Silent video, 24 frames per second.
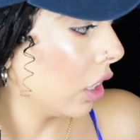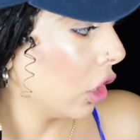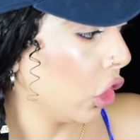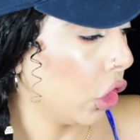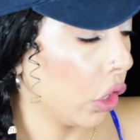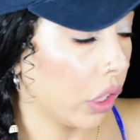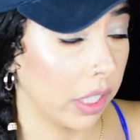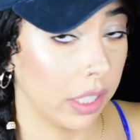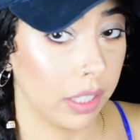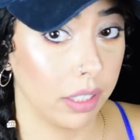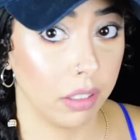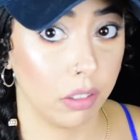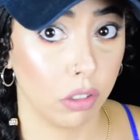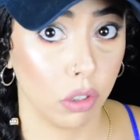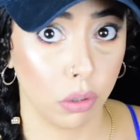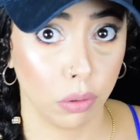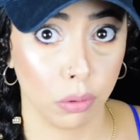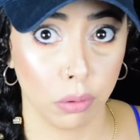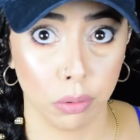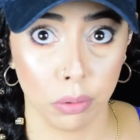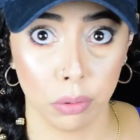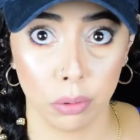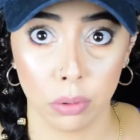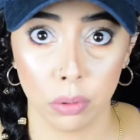you can
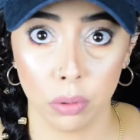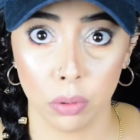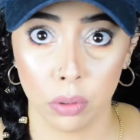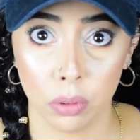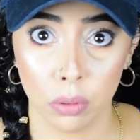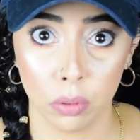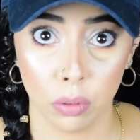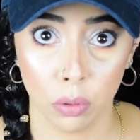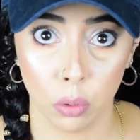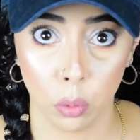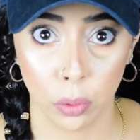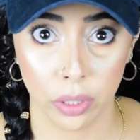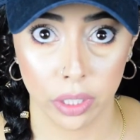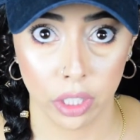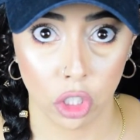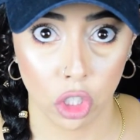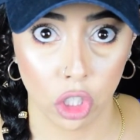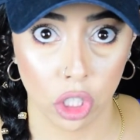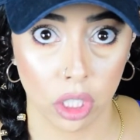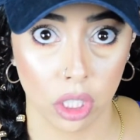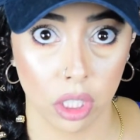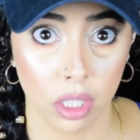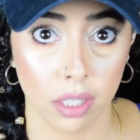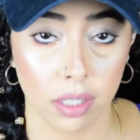do with
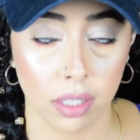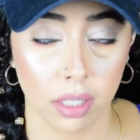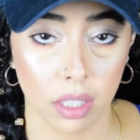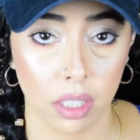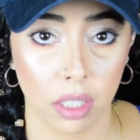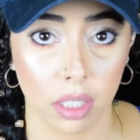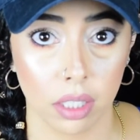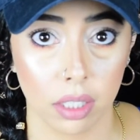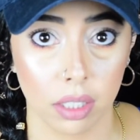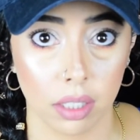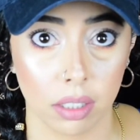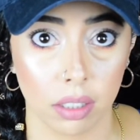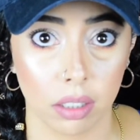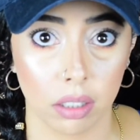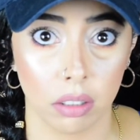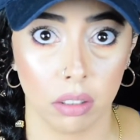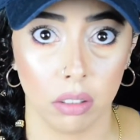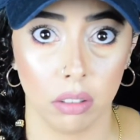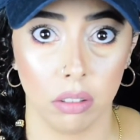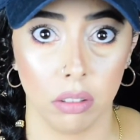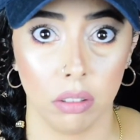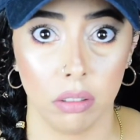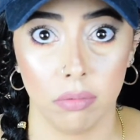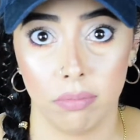cheese is
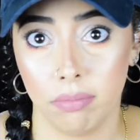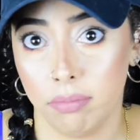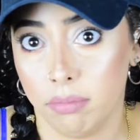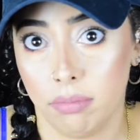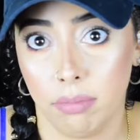you